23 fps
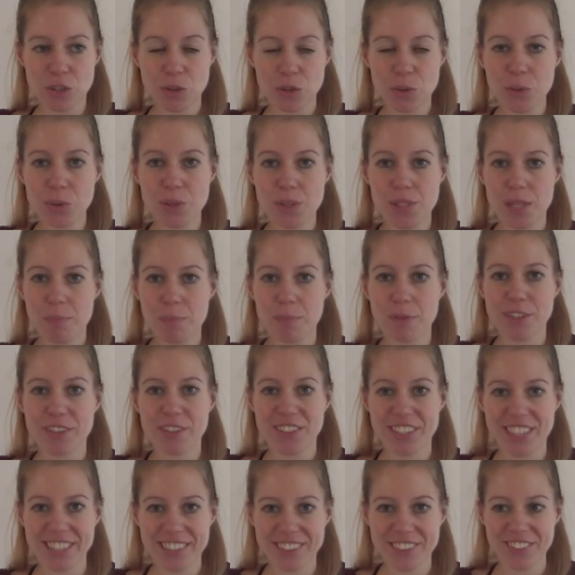two separate
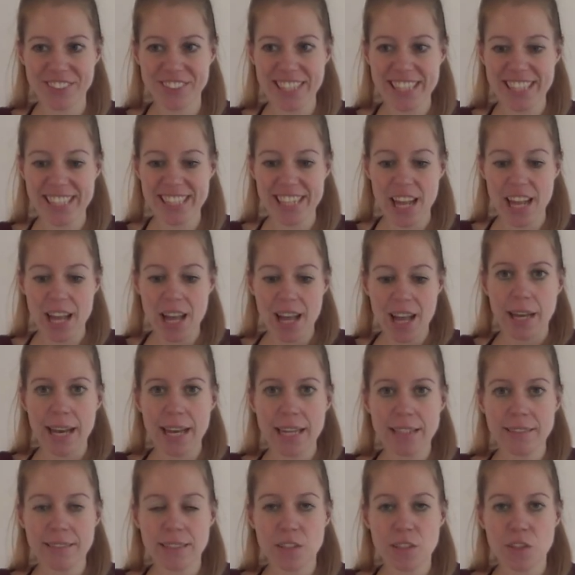countries,
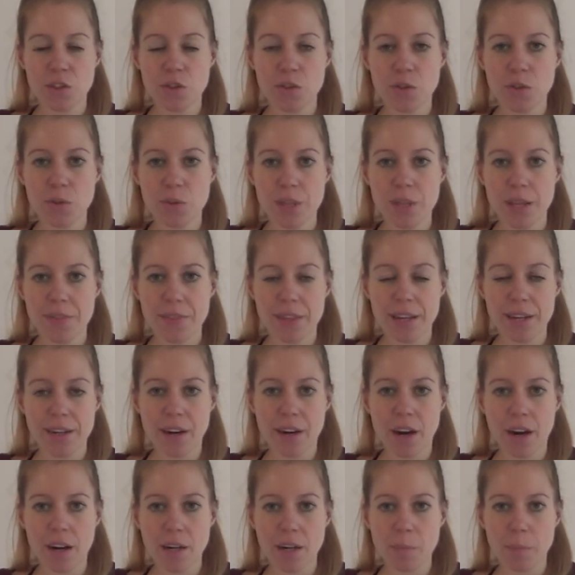and it's true that
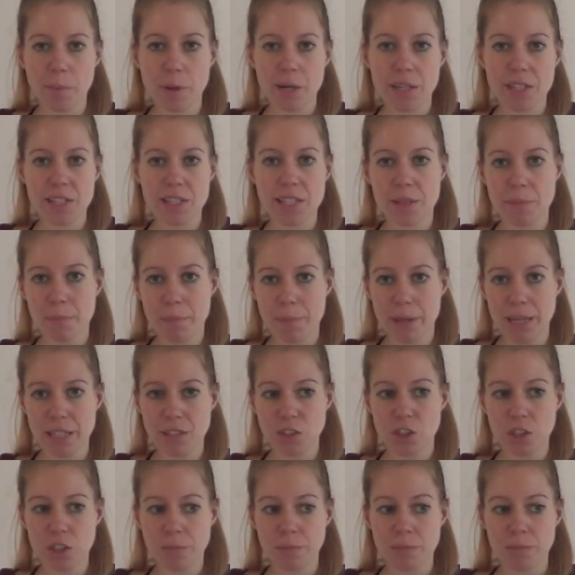there are parts in
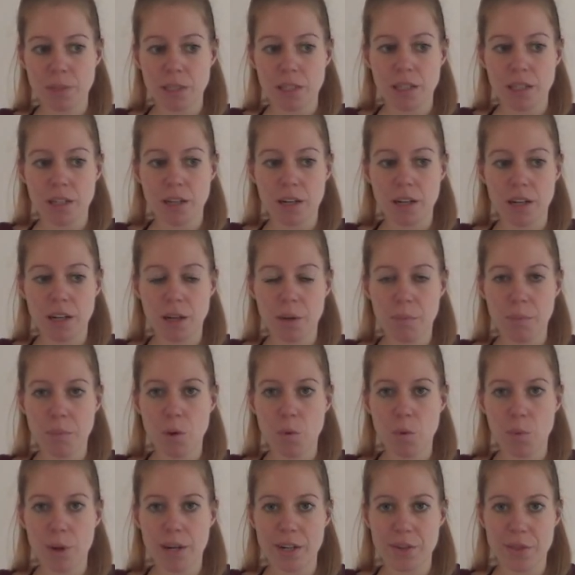Belgium
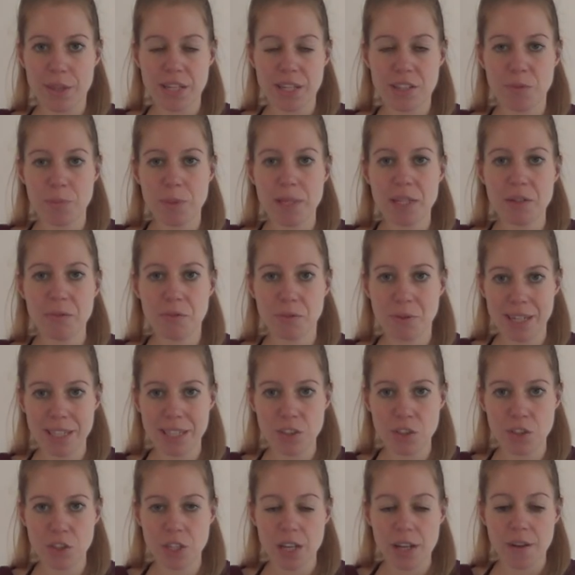where they speak
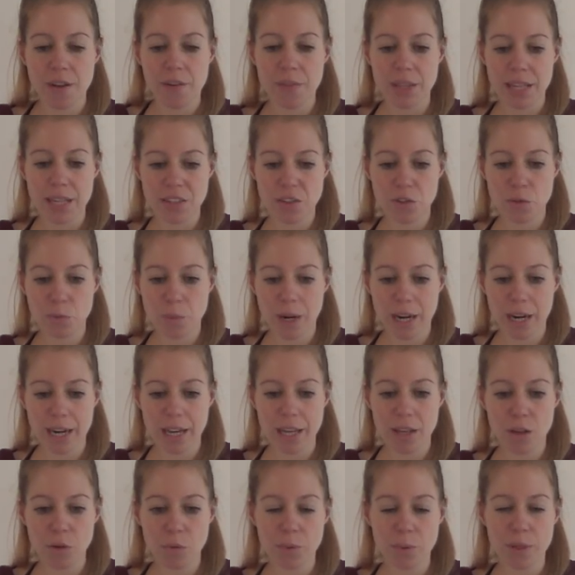French. That's
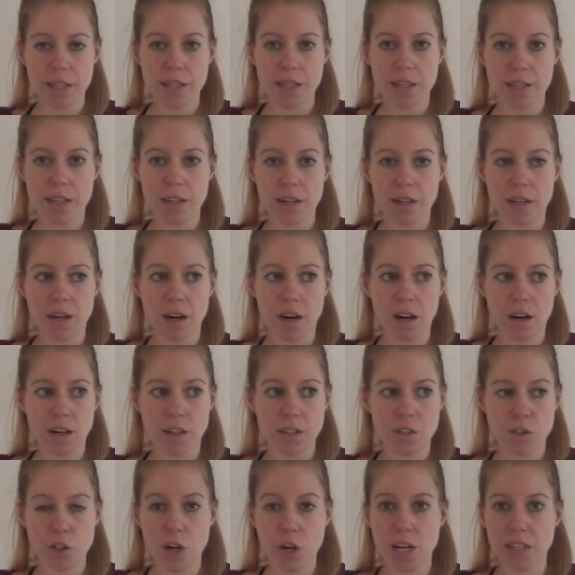why we
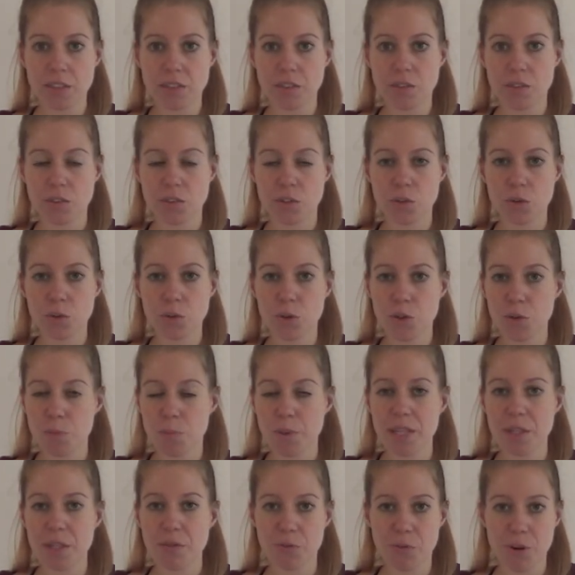are taught to
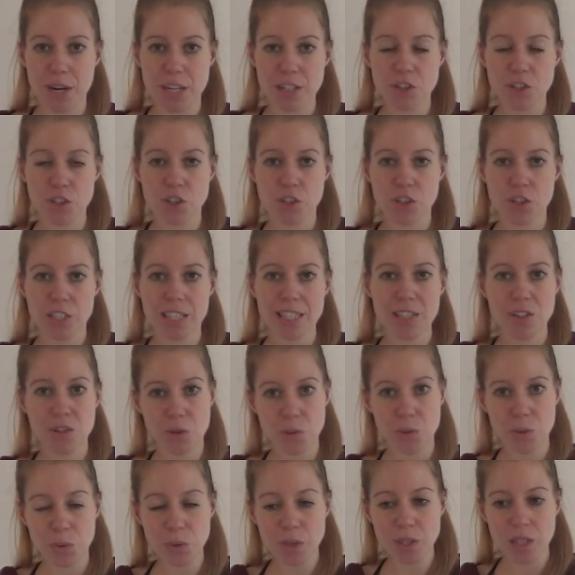speak French in
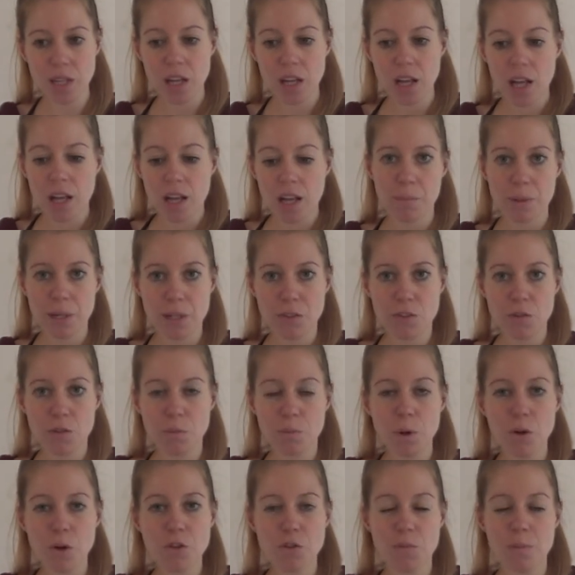school, but
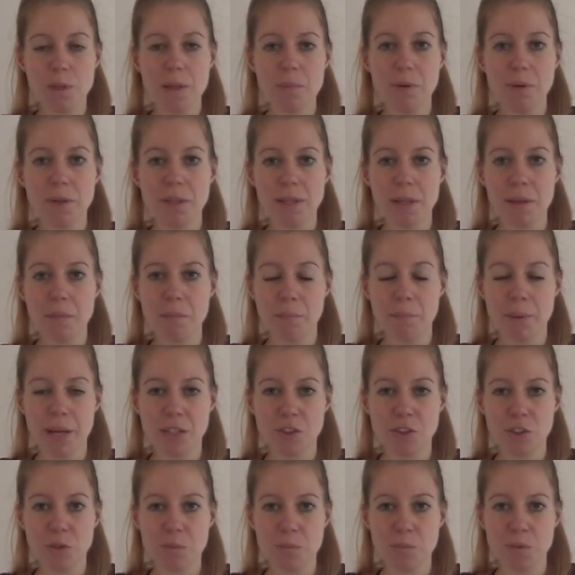most people in
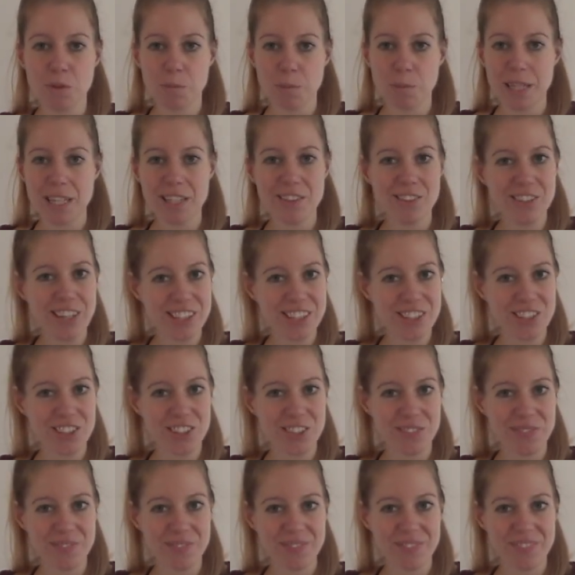Belgium speak Dutch.